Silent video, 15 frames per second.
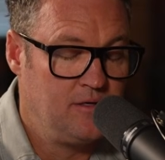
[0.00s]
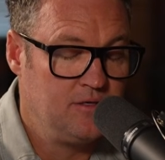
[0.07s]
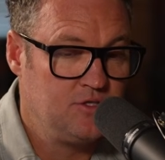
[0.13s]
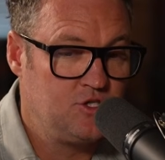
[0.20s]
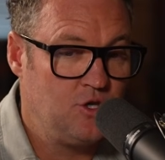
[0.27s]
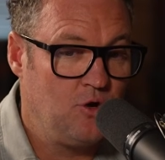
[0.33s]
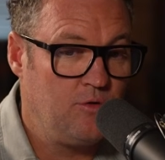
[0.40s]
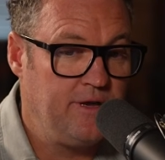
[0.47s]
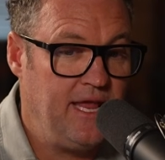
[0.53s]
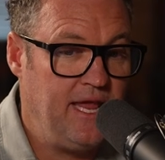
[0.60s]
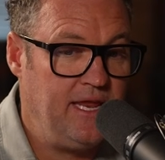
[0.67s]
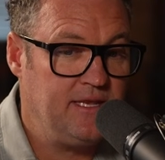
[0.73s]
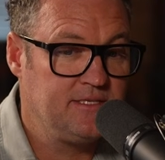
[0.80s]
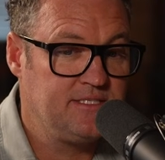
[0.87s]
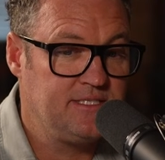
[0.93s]
So
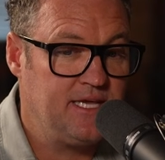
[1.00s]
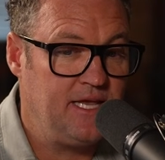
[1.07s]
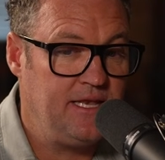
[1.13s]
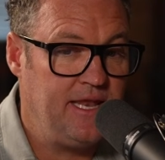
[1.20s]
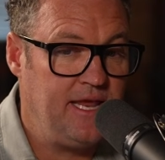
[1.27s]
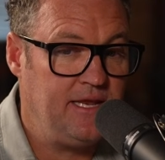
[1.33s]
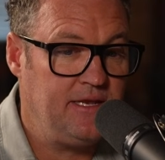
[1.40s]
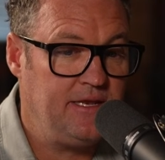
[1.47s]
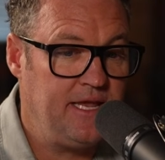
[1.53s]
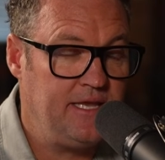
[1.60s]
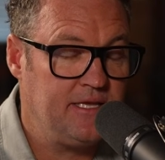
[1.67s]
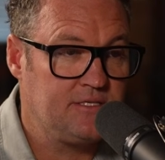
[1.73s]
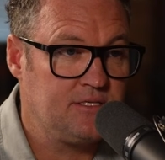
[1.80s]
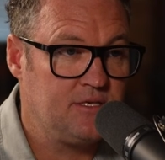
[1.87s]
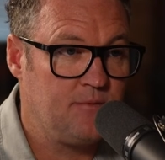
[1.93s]
Nate
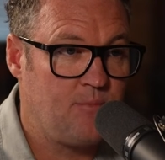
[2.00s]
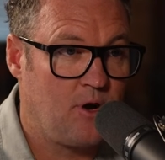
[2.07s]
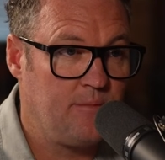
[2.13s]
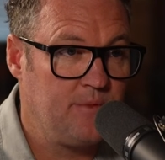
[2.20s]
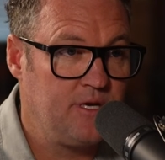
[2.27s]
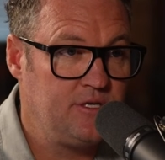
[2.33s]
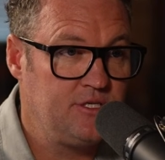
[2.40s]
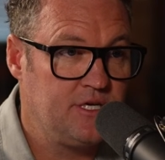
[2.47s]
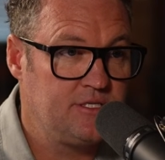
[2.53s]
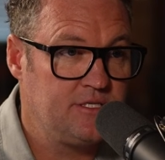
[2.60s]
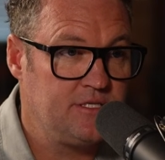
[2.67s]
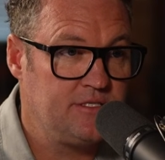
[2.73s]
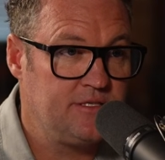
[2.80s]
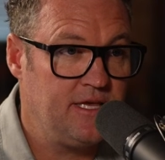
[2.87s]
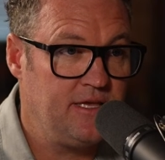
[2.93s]
gets the Department of
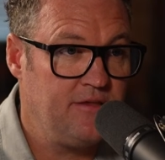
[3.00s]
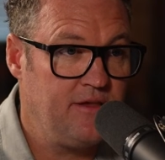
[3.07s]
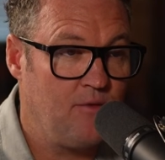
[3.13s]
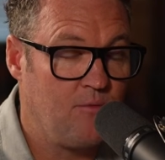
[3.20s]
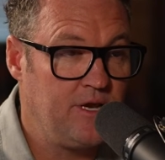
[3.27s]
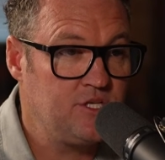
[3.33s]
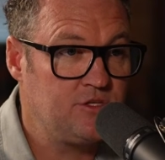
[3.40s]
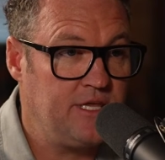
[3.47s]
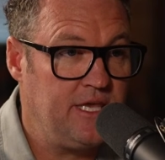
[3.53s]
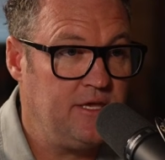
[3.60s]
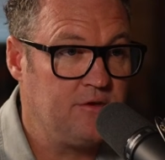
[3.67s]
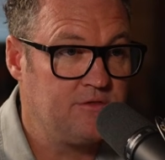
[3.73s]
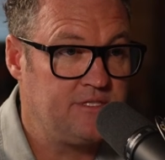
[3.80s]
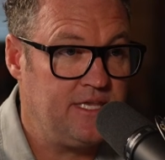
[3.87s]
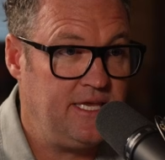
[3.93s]
Justice. Originally, he
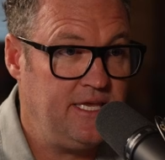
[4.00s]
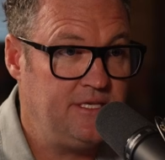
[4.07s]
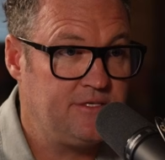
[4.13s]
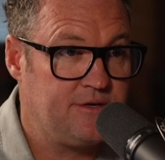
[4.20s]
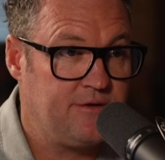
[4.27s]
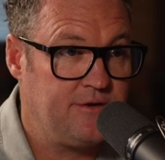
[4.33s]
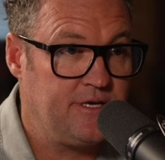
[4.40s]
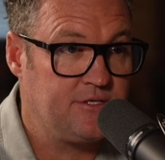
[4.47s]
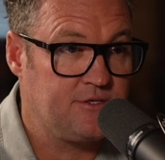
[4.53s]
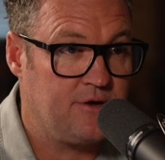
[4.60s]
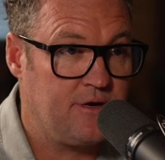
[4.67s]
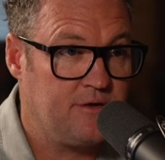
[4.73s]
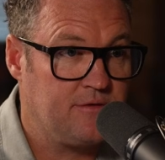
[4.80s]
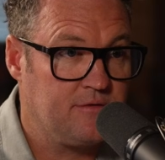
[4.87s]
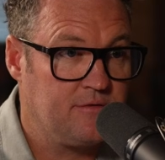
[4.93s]
goes to the Eastern
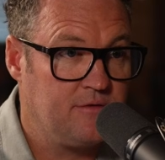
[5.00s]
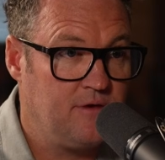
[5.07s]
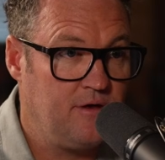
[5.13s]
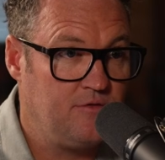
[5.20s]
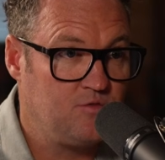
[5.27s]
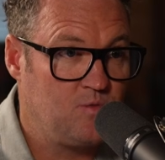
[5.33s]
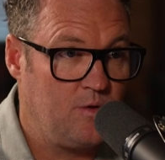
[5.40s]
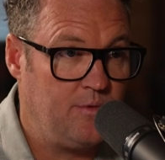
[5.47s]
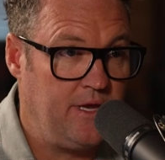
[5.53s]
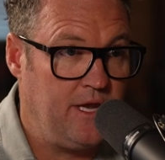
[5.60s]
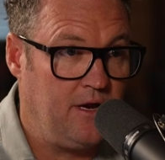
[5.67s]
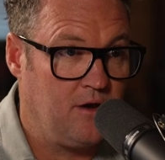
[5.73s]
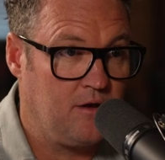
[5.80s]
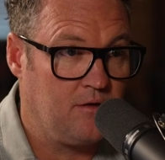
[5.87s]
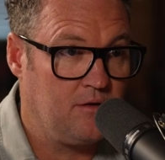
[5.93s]
District. That was what we
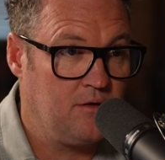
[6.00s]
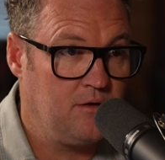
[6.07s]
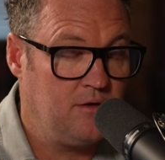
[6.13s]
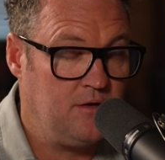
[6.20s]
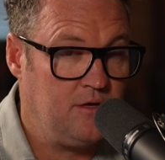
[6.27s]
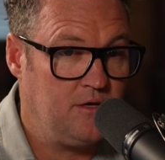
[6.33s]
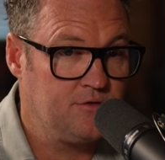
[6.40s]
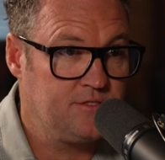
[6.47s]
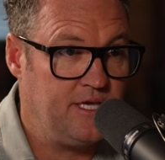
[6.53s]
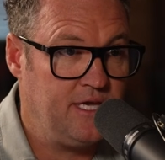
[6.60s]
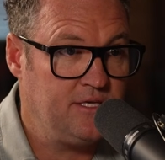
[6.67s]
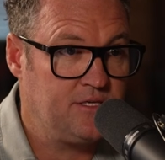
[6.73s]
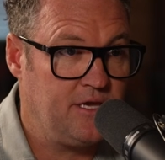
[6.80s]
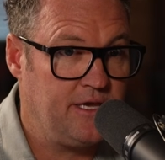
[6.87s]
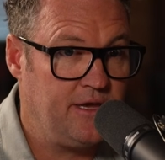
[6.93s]
hear. He goes to
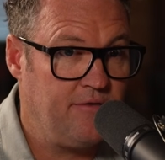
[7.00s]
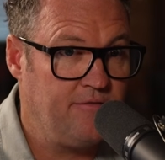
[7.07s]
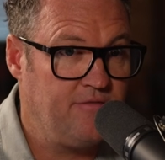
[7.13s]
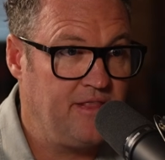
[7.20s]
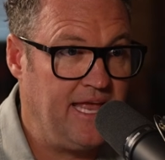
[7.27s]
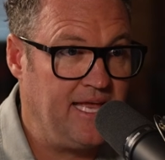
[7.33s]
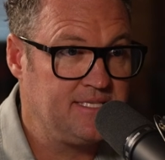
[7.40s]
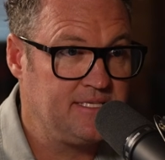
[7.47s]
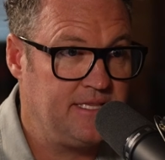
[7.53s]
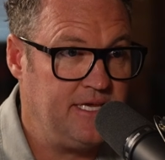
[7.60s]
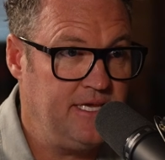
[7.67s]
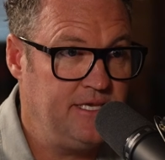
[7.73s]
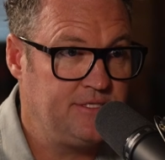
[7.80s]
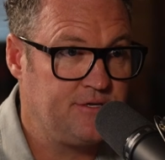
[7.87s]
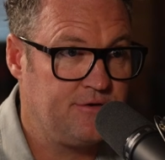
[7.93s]
it lands in the
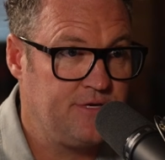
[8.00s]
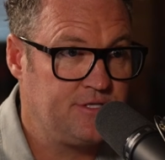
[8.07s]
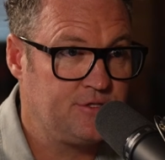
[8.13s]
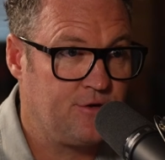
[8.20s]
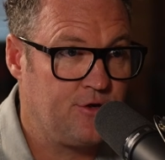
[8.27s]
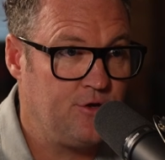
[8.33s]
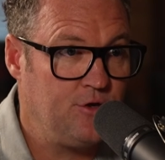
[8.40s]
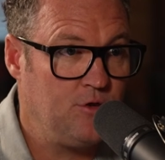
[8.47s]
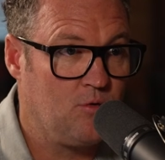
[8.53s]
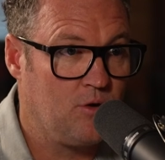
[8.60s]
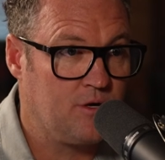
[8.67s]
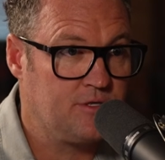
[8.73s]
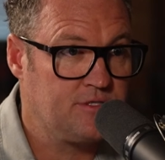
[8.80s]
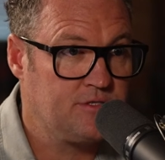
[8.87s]
Eastern District of New York